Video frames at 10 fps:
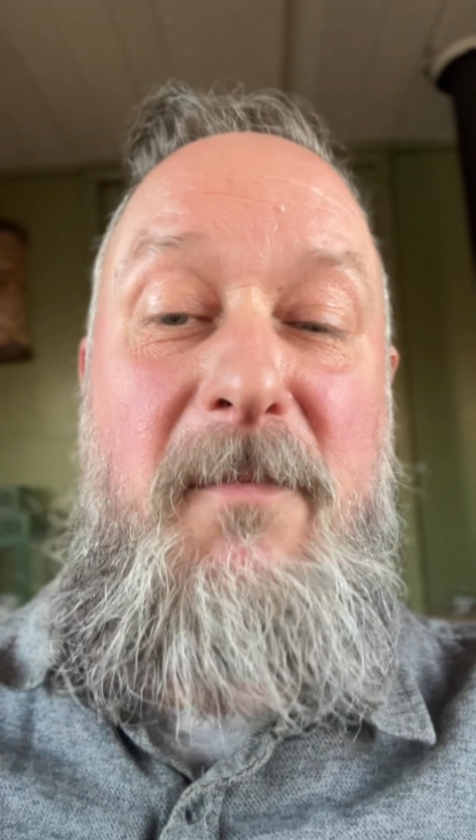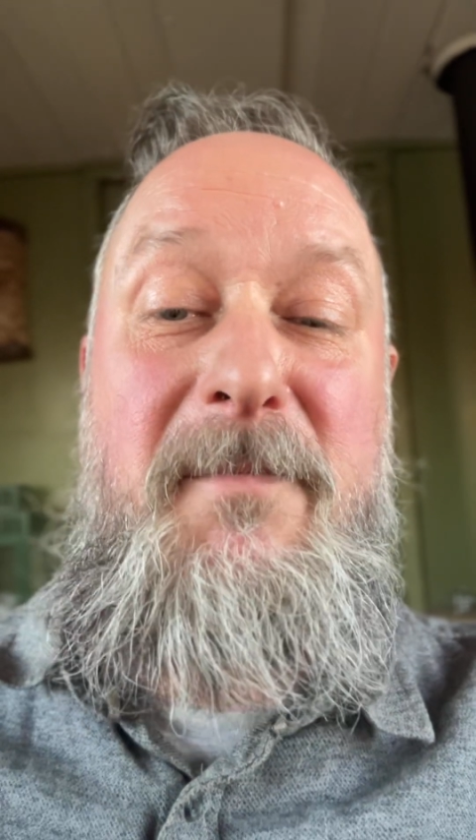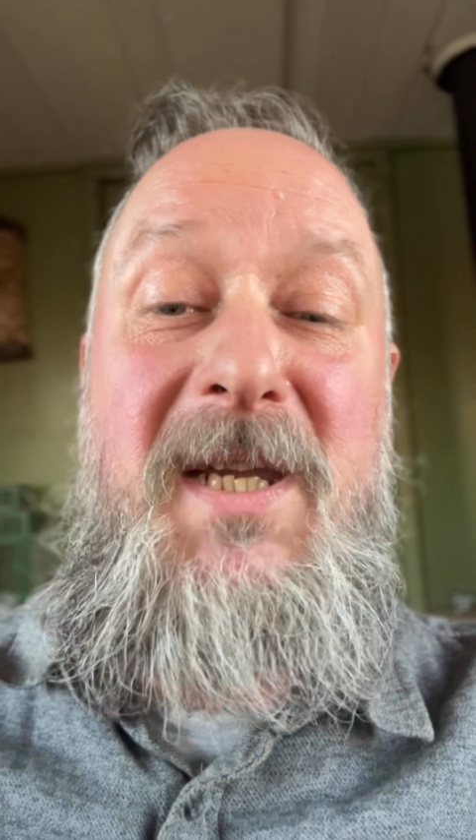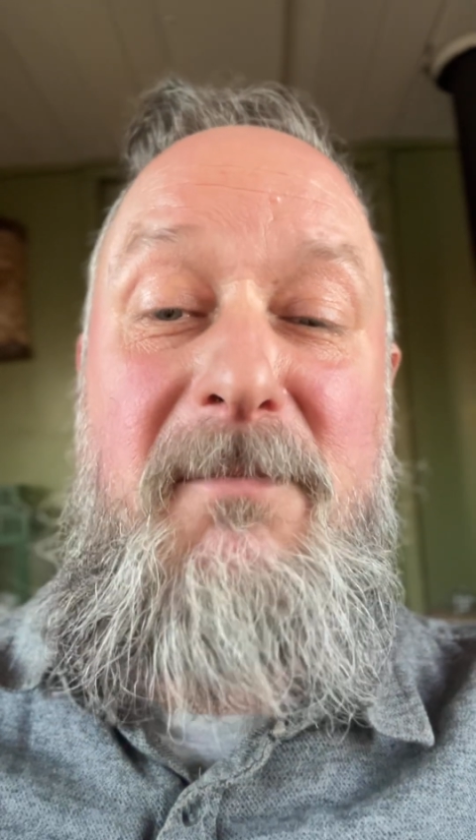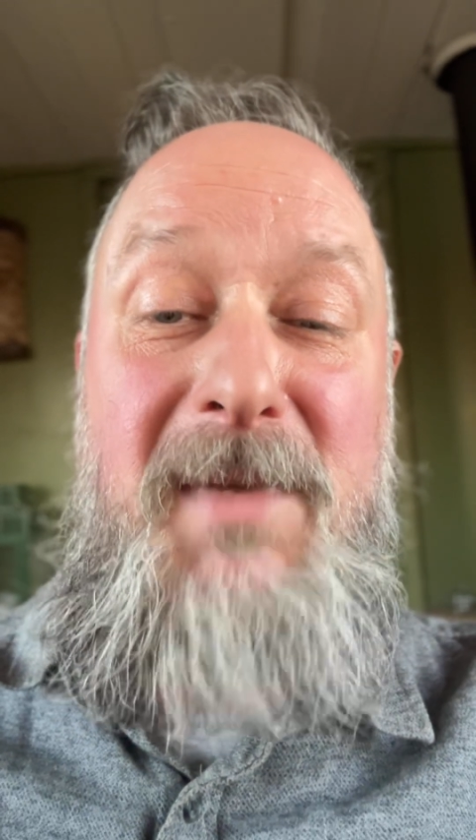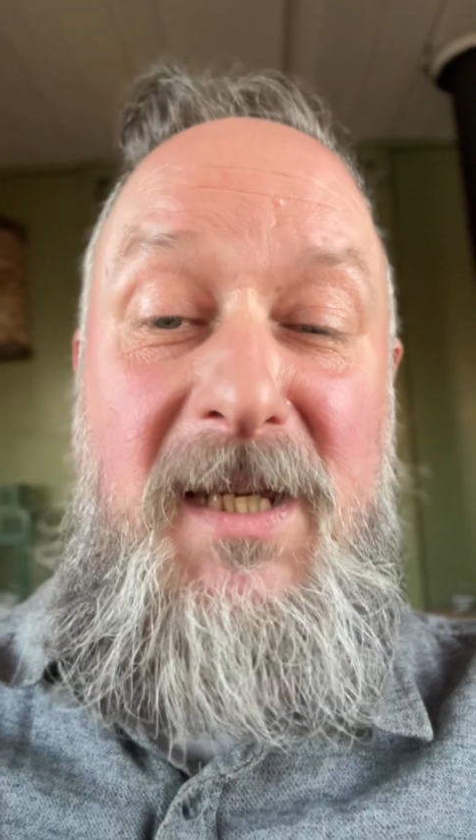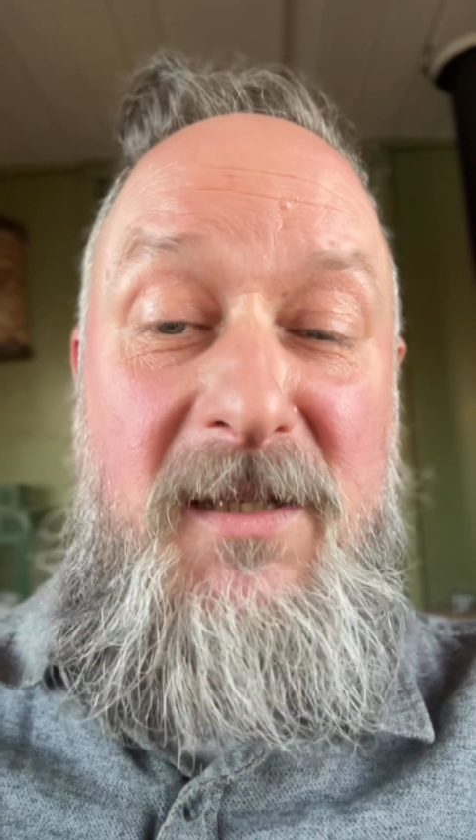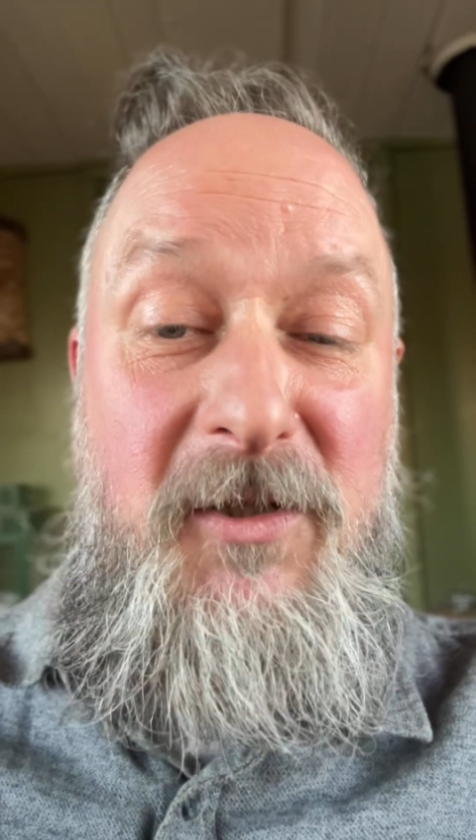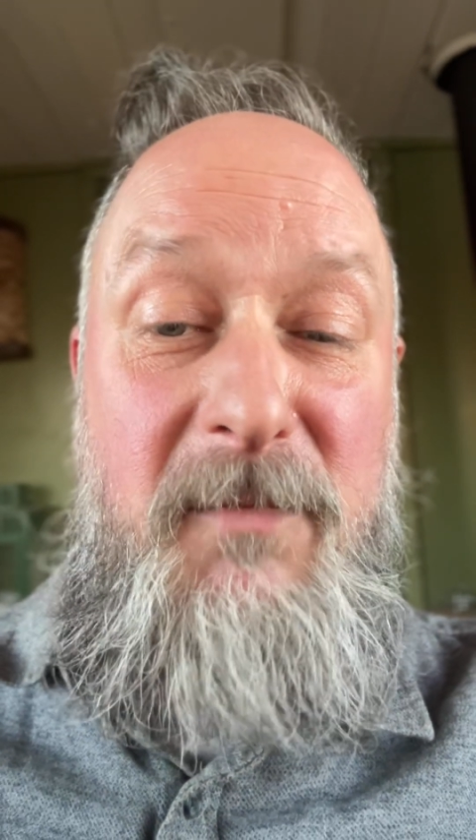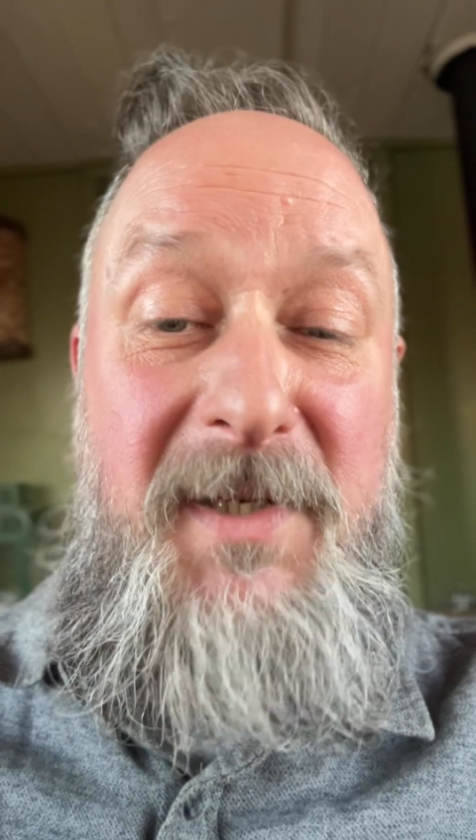make
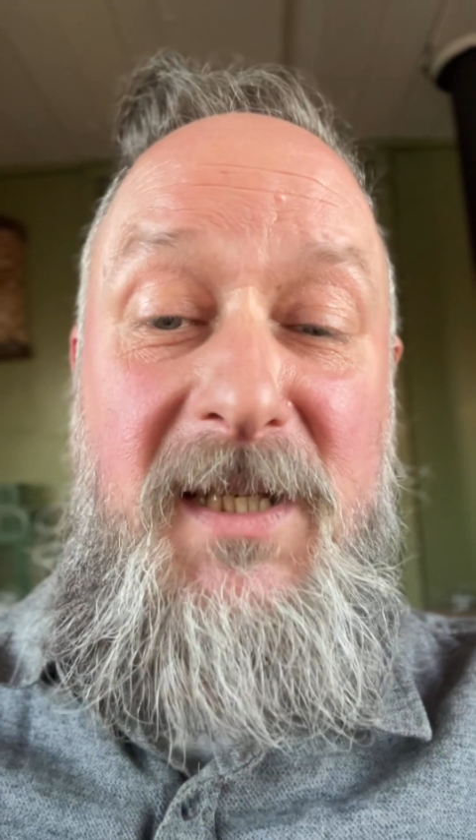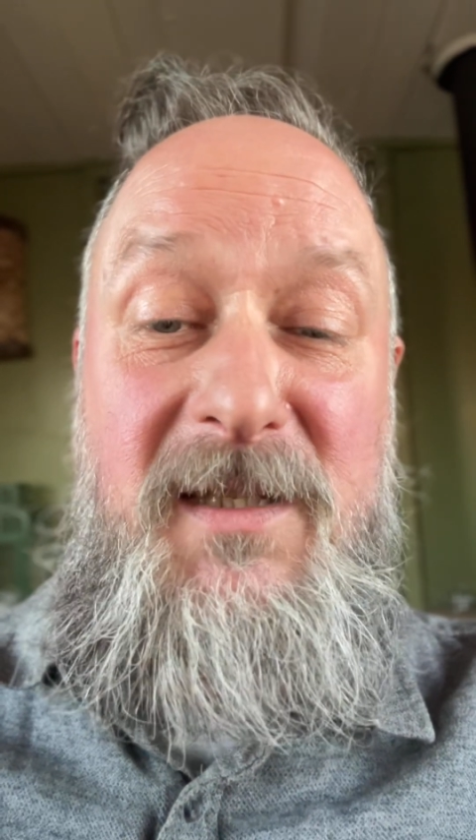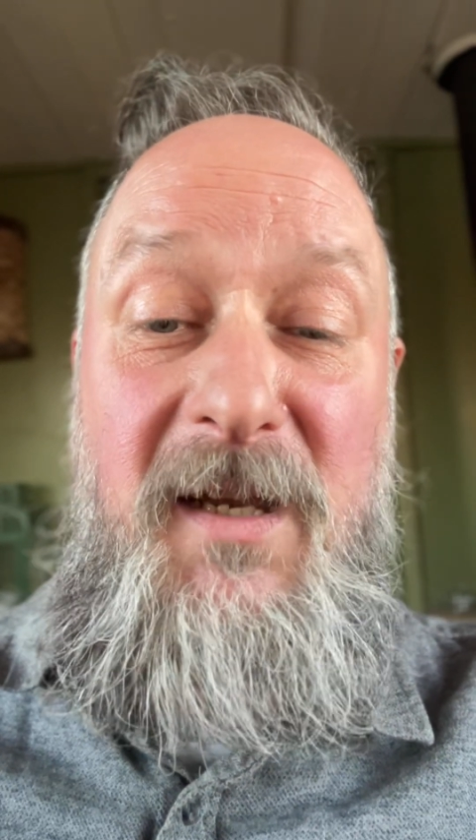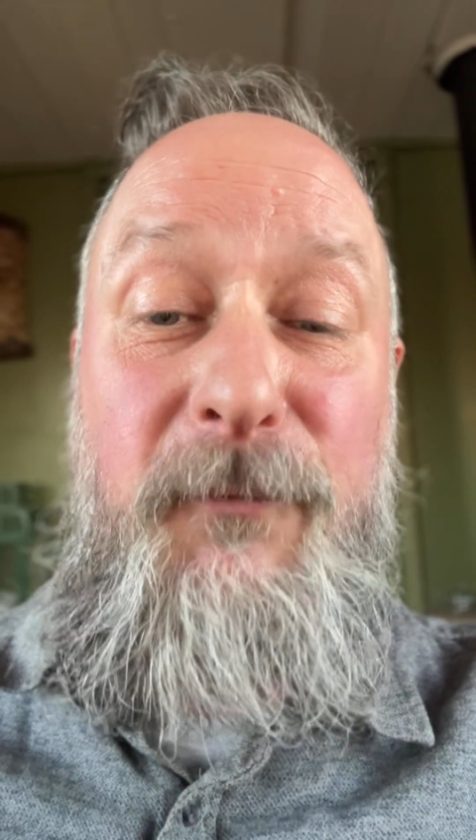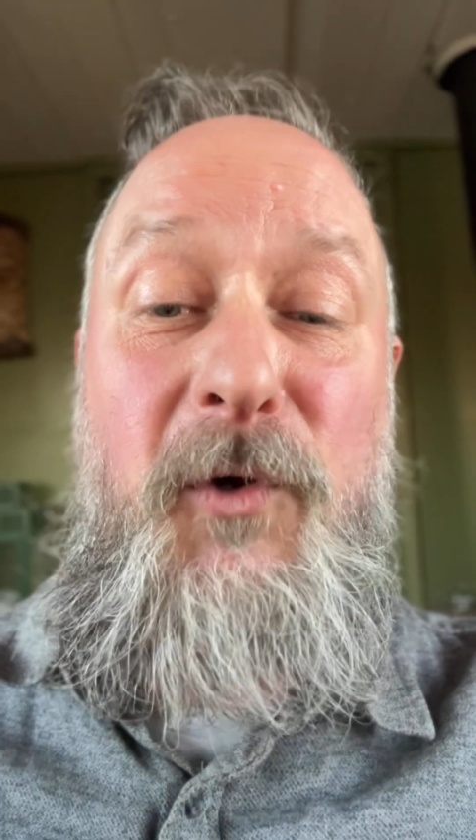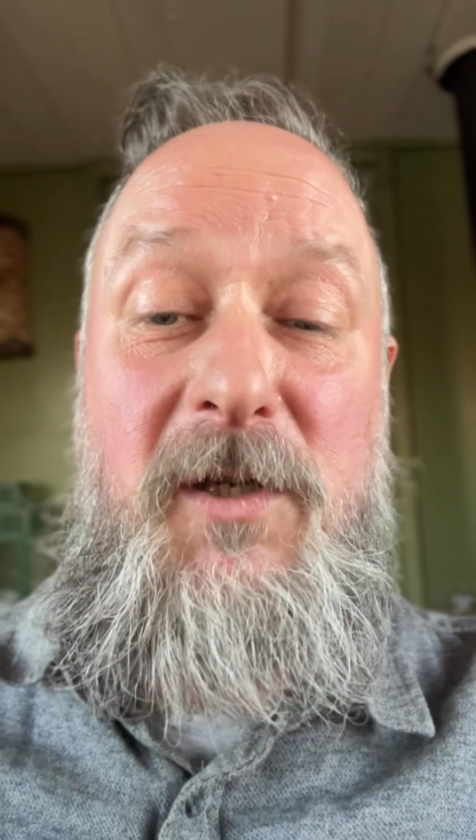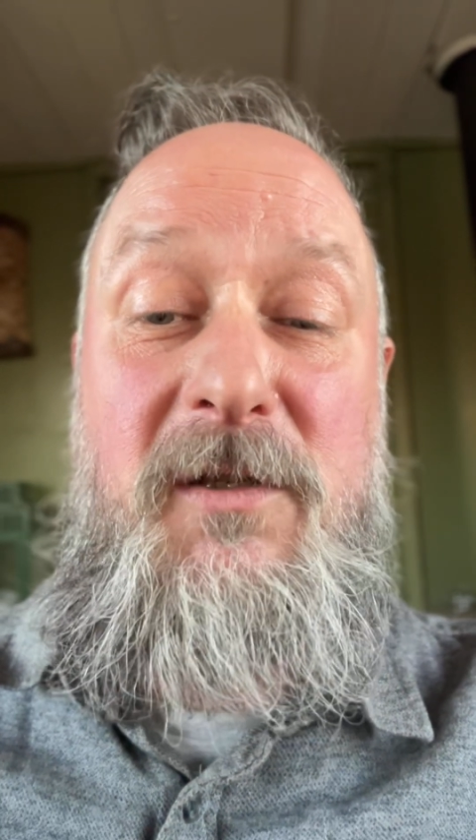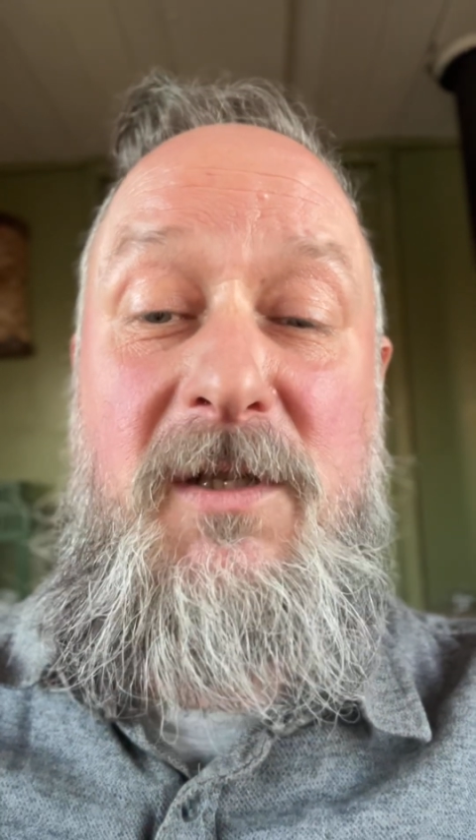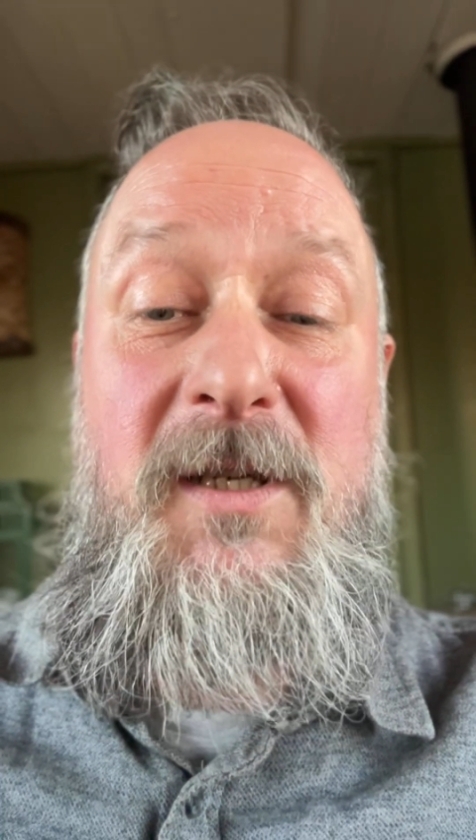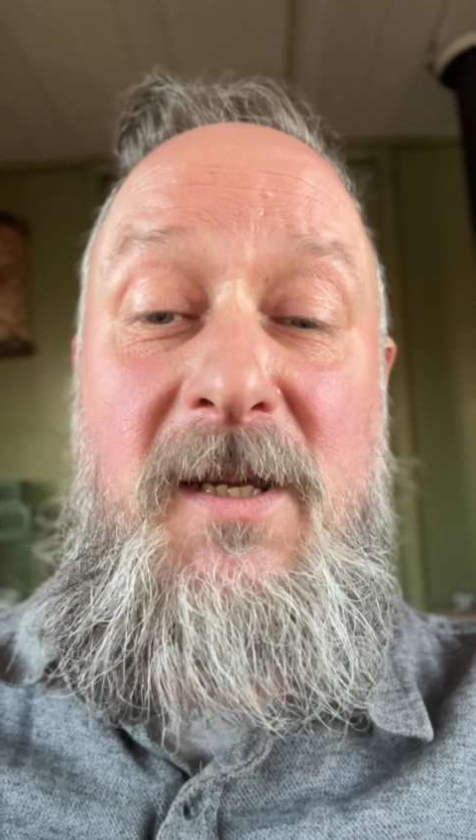such a big difference